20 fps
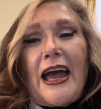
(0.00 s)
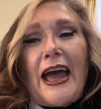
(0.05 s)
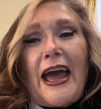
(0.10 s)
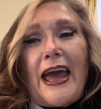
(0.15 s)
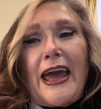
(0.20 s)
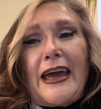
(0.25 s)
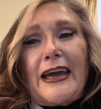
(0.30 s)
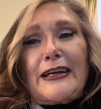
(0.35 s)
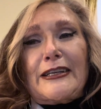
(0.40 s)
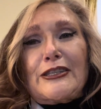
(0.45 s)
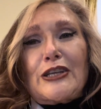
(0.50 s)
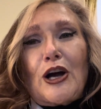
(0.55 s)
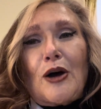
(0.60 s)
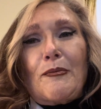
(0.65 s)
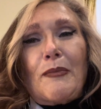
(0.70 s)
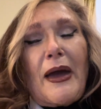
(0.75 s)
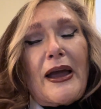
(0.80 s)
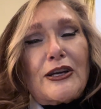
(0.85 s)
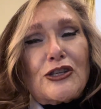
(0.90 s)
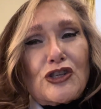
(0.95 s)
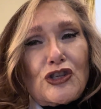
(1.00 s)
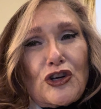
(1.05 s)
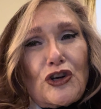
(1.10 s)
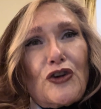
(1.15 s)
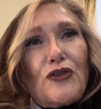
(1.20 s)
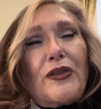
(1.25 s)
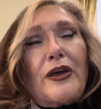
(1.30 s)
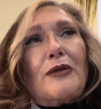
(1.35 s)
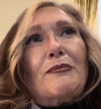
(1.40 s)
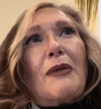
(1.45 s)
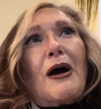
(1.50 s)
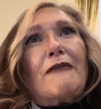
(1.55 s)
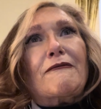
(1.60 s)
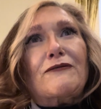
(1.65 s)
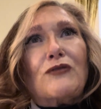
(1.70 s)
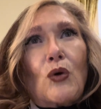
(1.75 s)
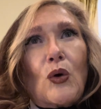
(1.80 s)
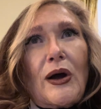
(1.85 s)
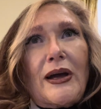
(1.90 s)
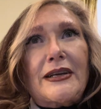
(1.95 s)
and make sure that my
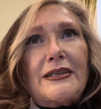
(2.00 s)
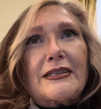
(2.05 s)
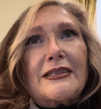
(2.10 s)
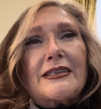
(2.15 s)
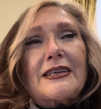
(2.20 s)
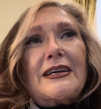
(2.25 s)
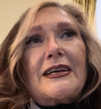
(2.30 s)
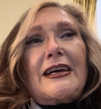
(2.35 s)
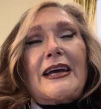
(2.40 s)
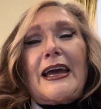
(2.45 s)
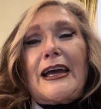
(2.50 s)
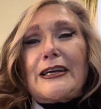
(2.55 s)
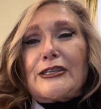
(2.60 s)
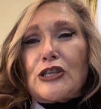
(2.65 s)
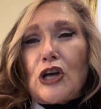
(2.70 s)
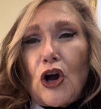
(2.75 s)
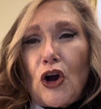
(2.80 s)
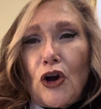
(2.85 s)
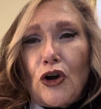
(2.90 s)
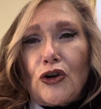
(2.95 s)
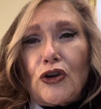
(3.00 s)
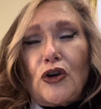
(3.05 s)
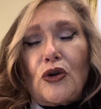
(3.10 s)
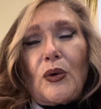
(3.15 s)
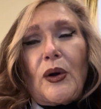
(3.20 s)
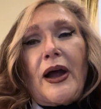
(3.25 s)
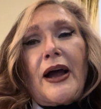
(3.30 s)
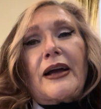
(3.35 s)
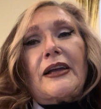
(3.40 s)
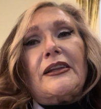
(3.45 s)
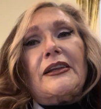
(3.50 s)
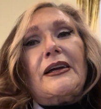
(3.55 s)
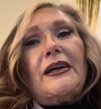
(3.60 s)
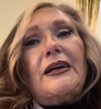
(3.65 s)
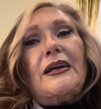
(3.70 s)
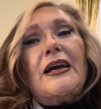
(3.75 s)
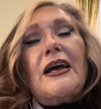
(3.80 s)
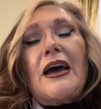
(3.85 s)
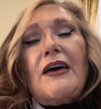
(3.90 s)
voice is heard correctly,